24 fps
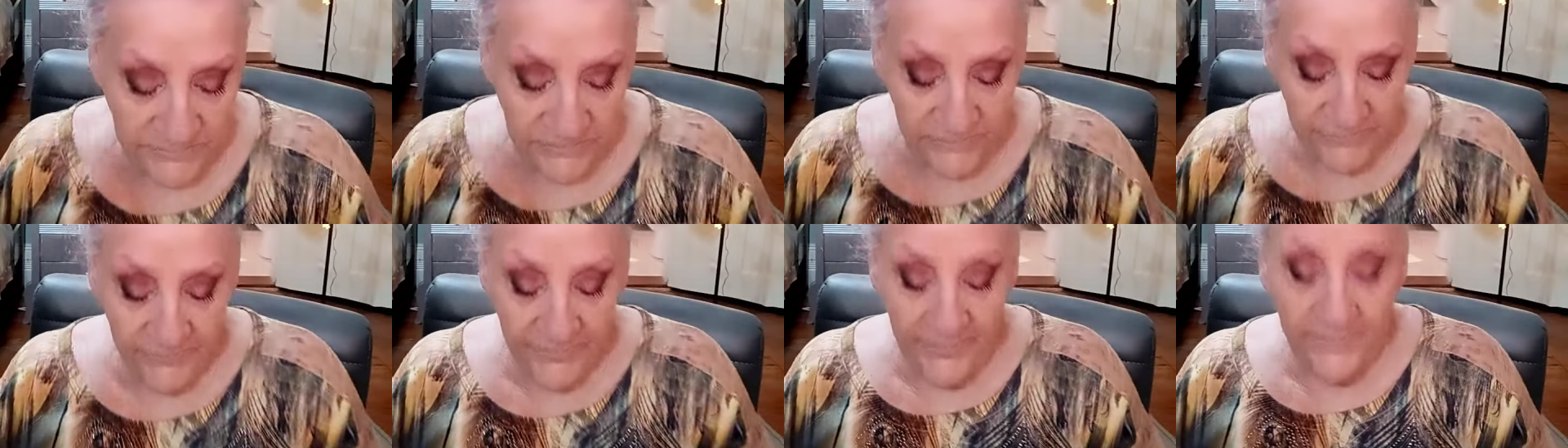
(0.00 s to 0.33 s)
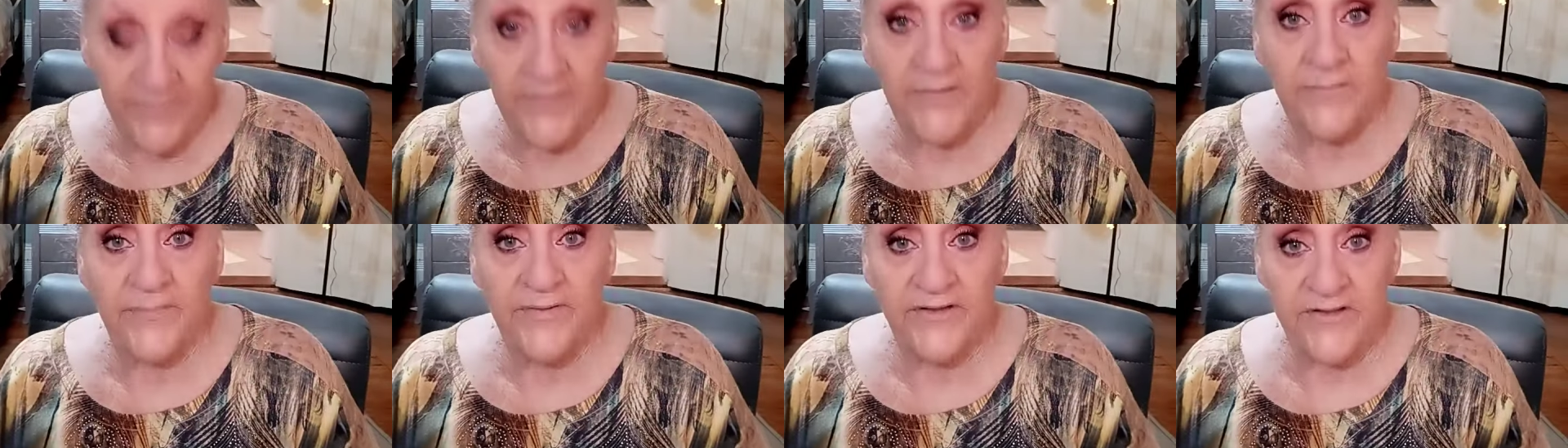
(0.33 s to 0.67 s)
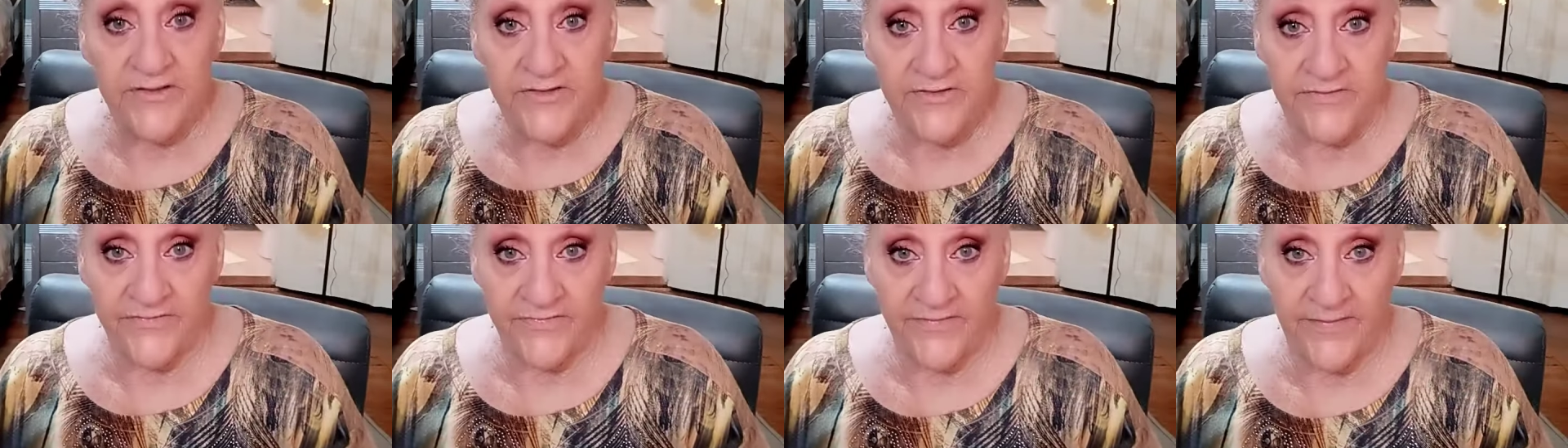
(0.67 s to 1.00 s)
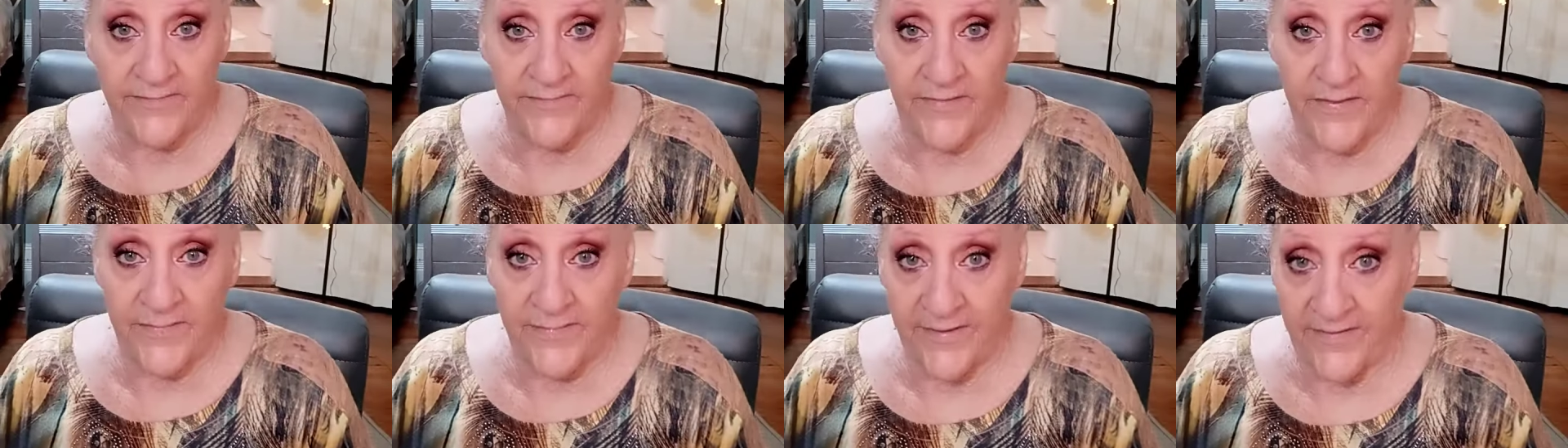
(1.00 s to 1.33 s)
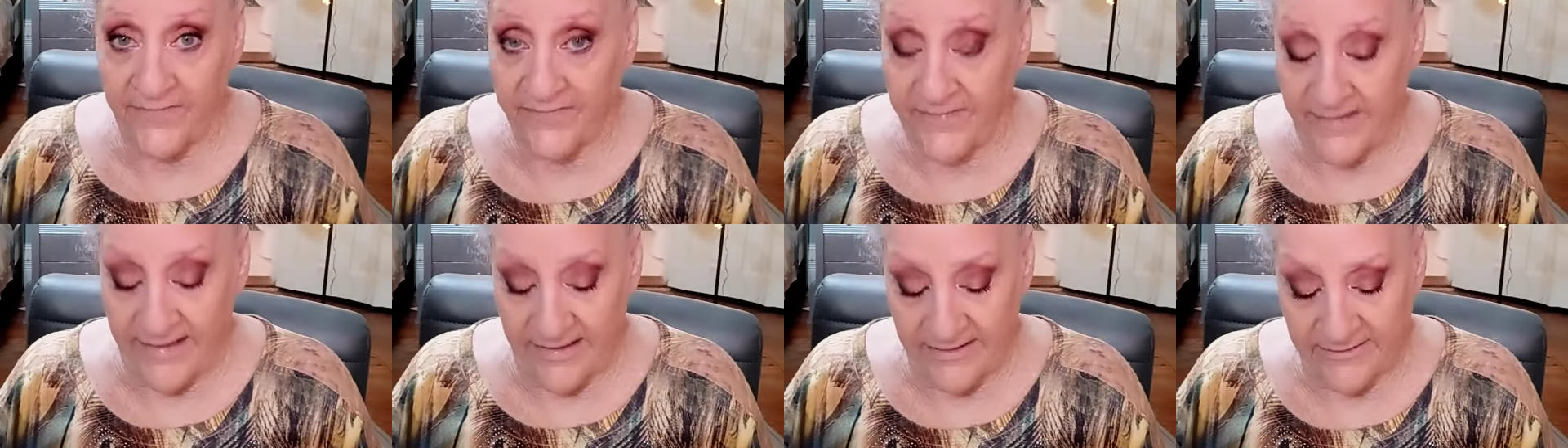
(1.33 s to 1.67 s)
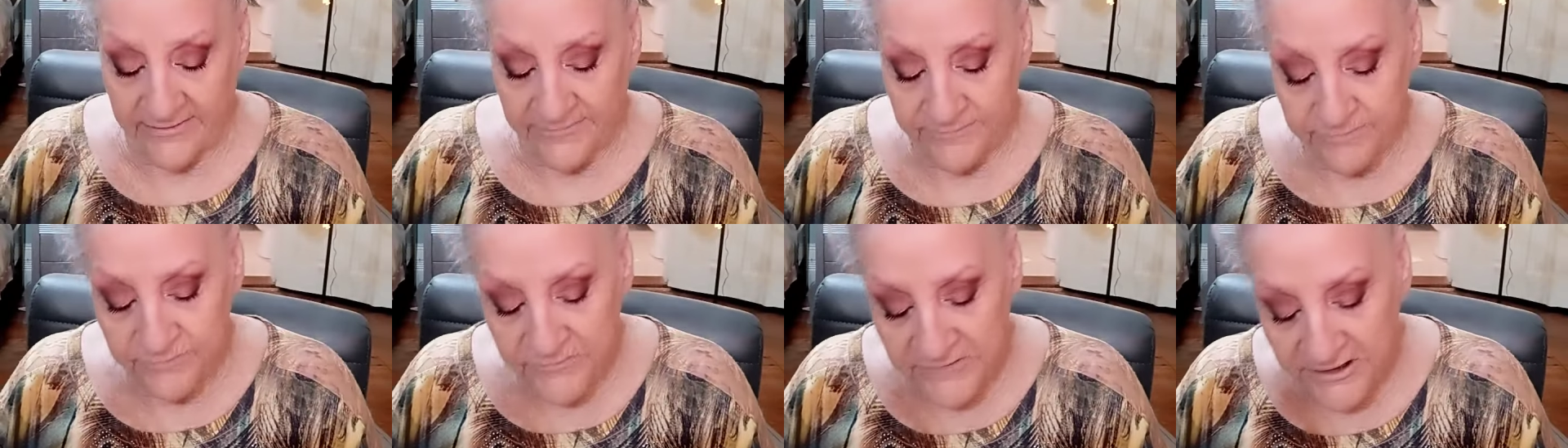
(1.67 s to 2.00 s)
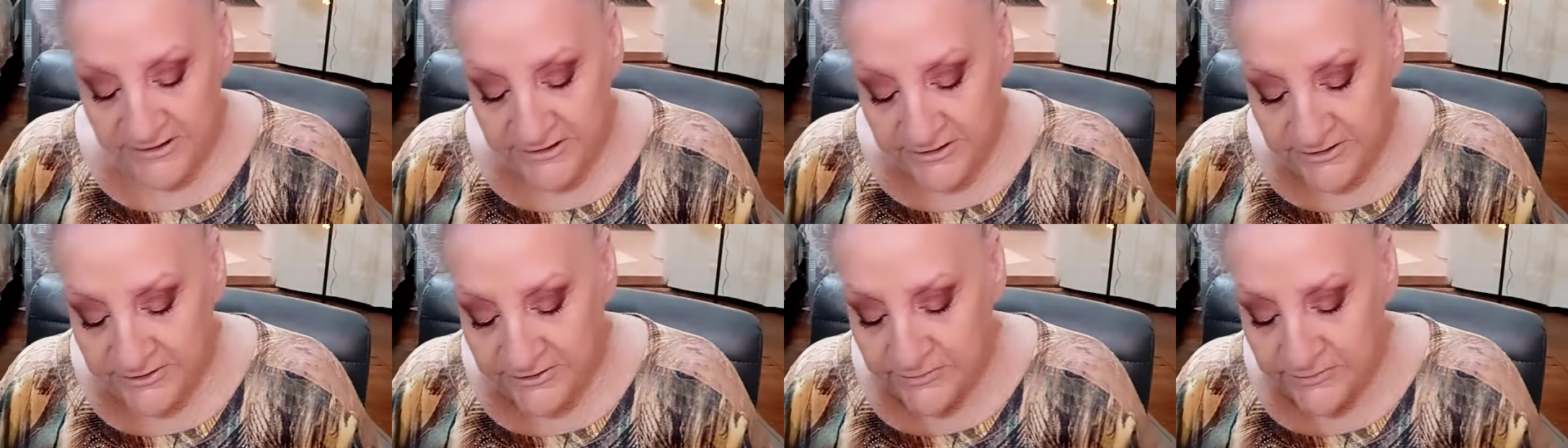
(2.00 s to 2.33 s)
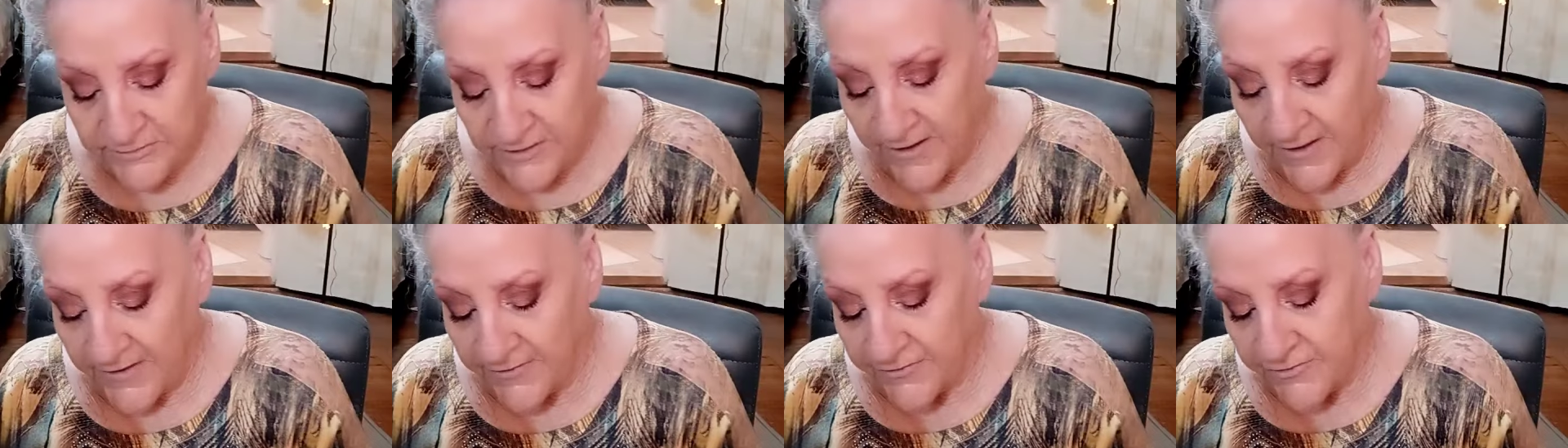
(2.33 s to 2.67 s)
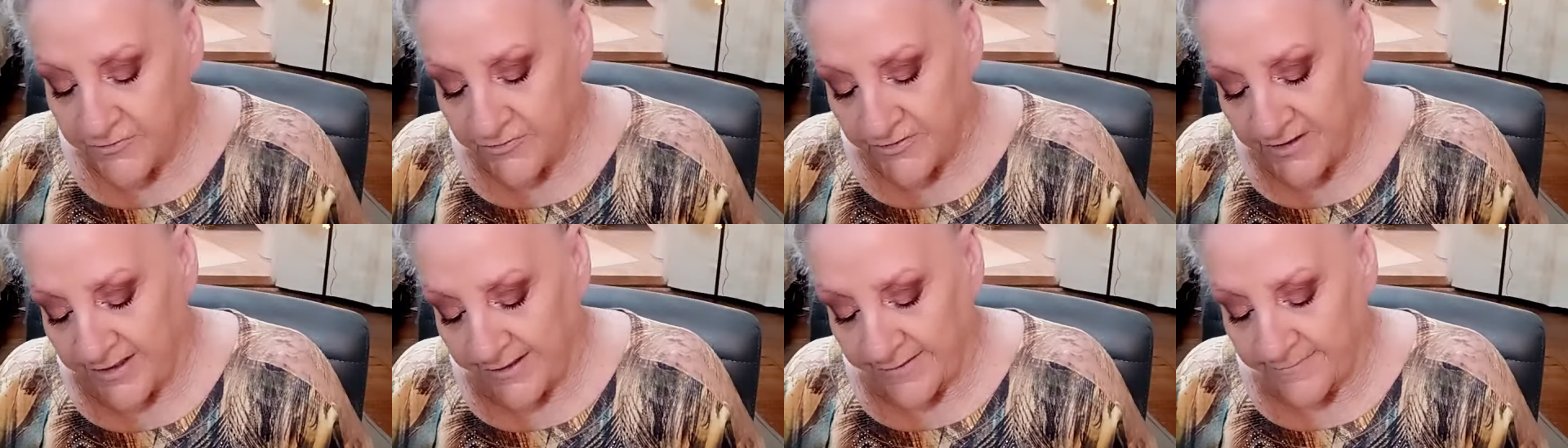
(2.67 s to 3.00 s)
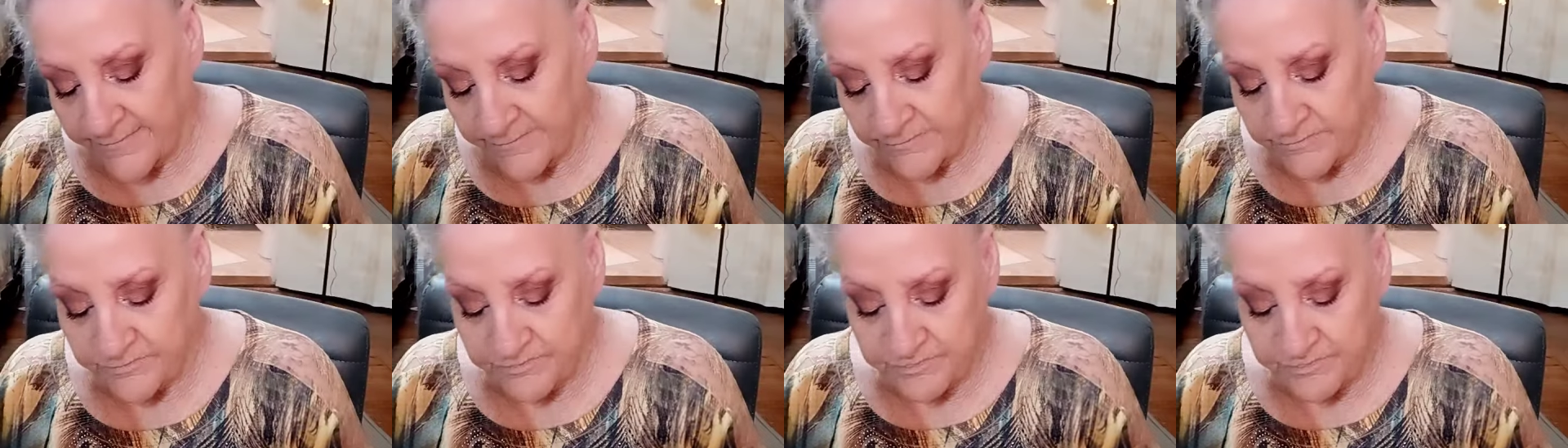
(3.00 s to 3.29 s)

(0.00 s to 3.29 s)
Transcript: We will be doing something about that. Let's do some contouring.